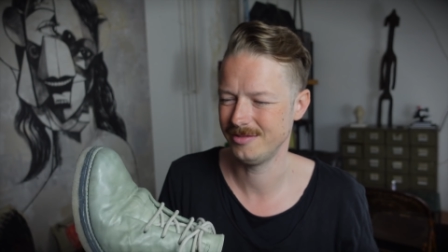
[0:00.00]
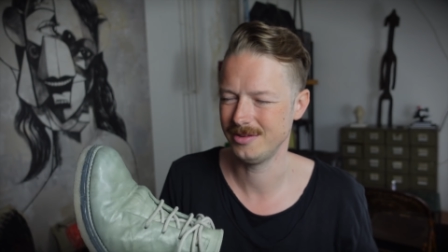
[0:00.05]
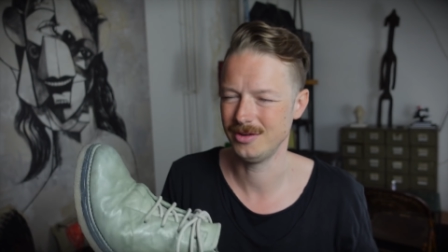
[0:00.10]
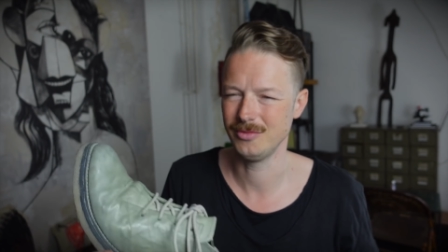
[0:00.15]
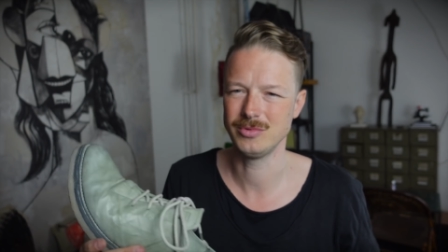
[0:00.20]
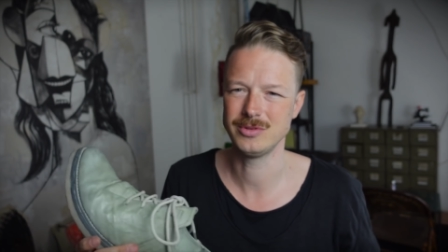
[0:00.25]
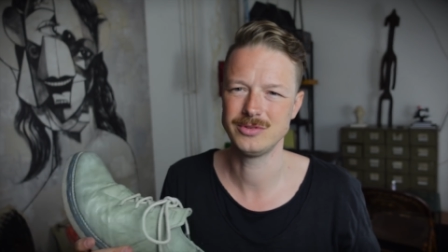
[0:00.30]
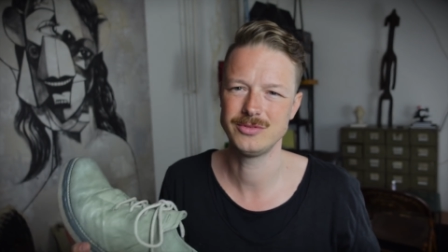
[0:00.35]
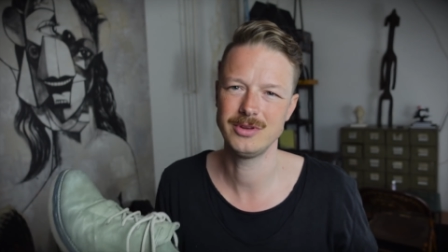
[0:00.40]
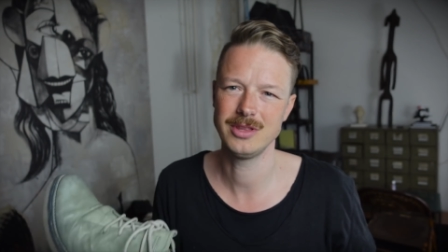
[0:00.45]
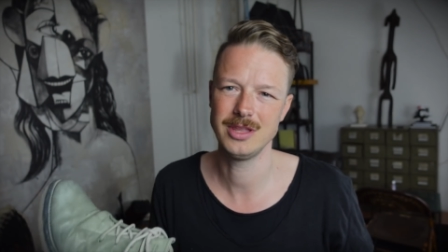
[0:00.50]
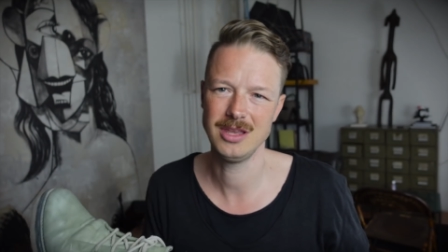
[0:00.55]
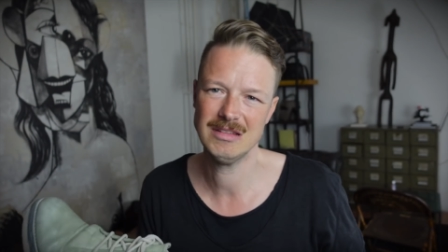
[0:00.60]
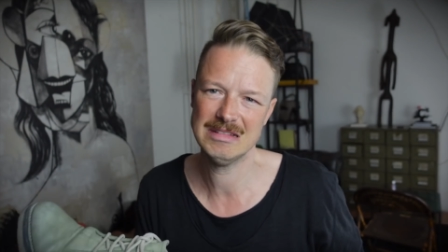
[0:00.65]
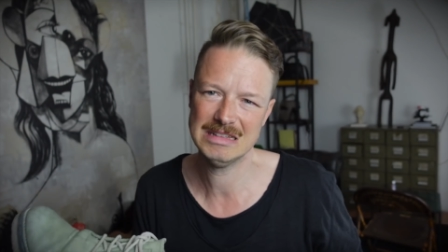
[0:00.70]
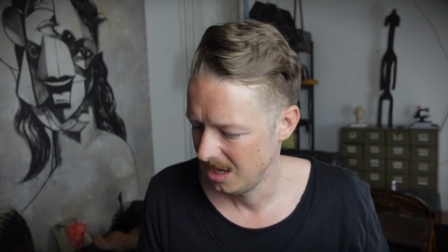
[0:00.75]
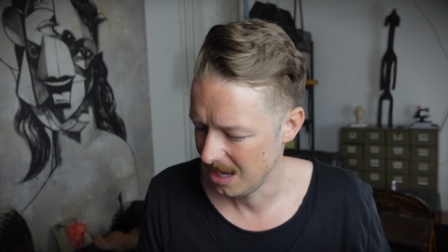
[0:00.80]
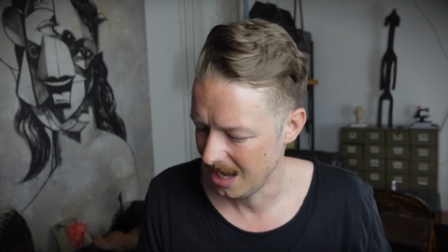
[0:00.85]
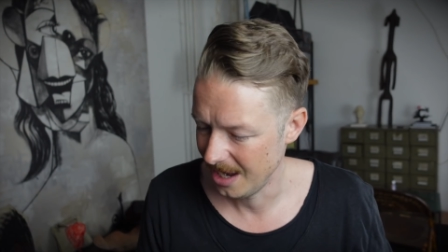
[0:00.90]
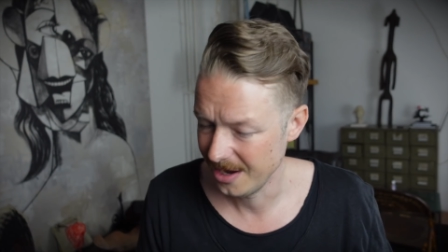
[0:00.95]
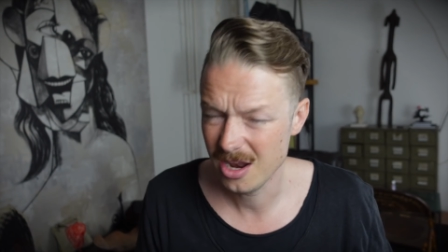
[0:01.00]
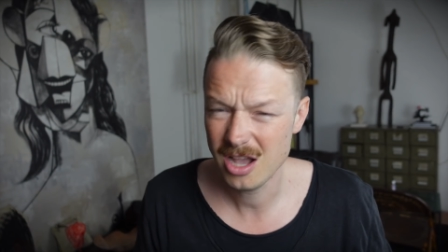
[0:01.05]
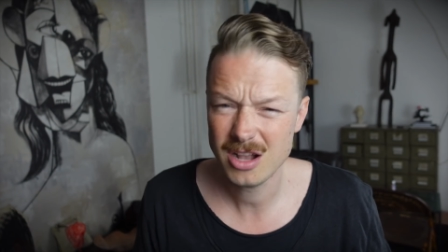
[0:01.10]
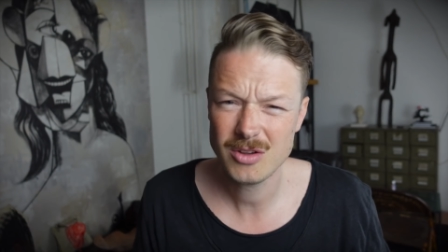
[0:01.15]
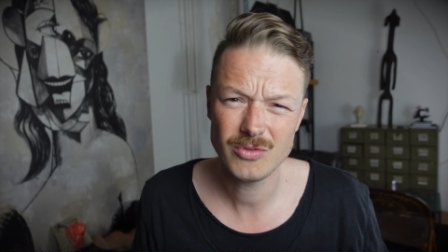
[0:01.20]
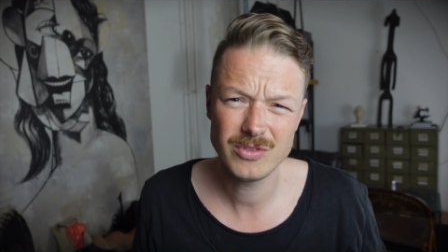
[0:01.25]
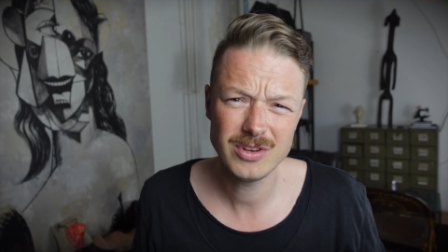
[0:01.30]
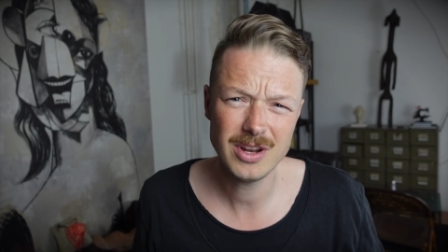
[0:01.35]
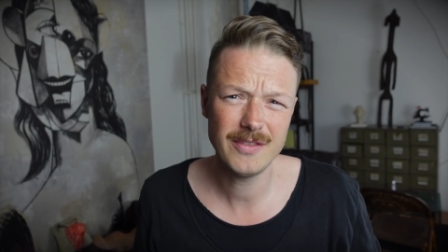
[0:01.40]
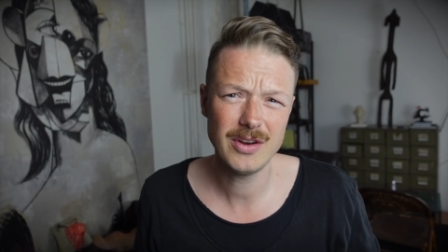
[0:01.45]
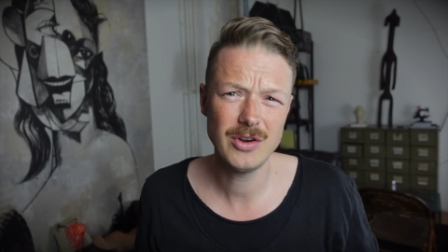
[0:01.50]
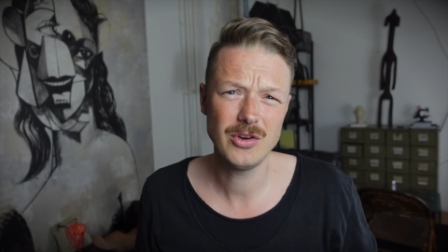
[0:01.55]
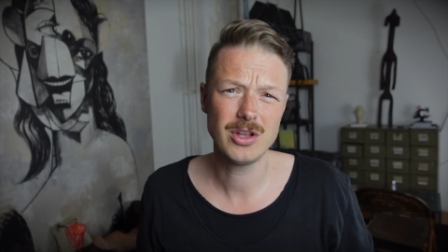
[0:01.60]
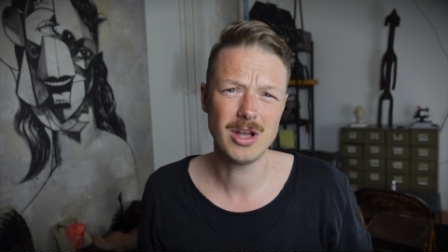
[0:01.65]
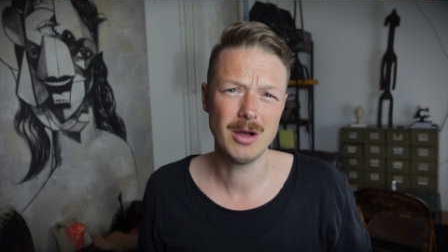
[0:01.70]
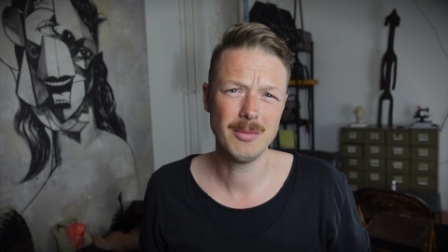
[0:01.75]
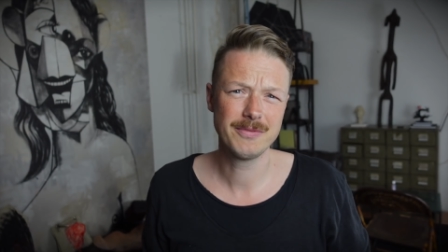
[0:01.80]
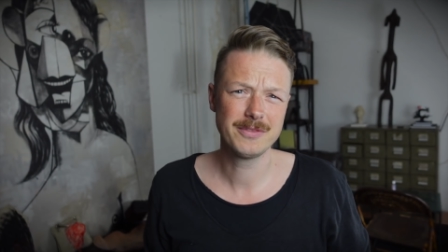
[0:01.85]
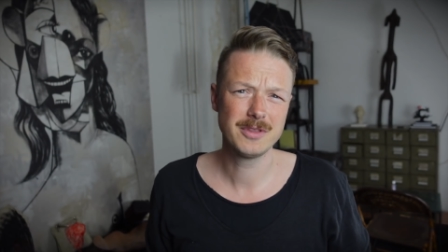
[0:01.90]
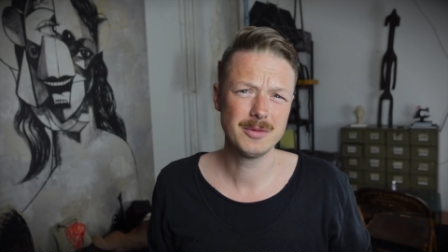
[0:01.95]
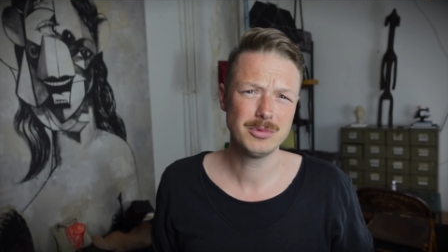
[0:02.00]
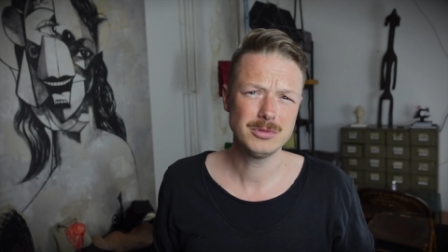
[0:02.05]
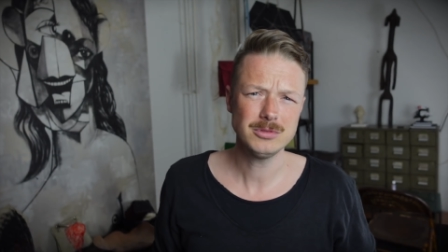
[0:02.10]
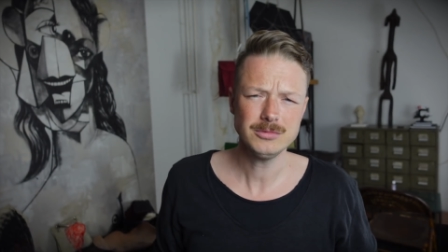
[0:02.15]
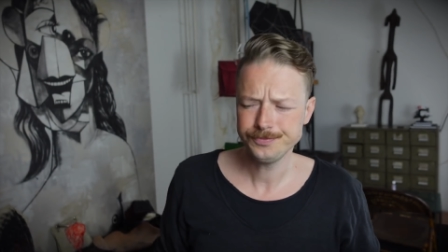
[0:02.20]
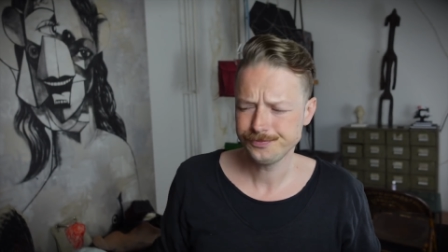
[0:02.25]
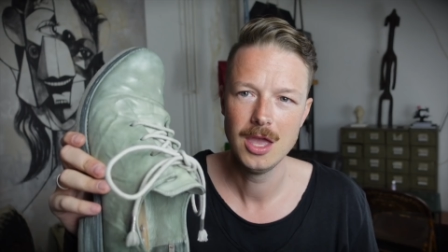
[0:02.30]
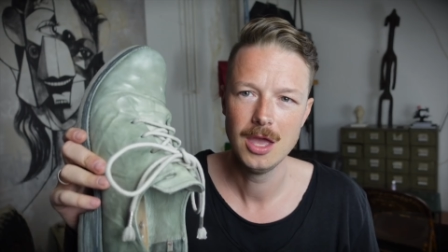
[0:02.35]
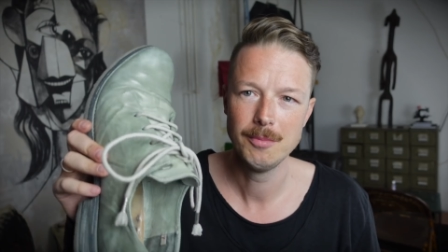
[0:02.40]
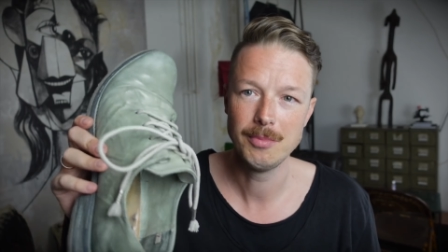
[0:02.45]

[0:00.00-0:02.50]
and it was really, yeah, not very comfortable.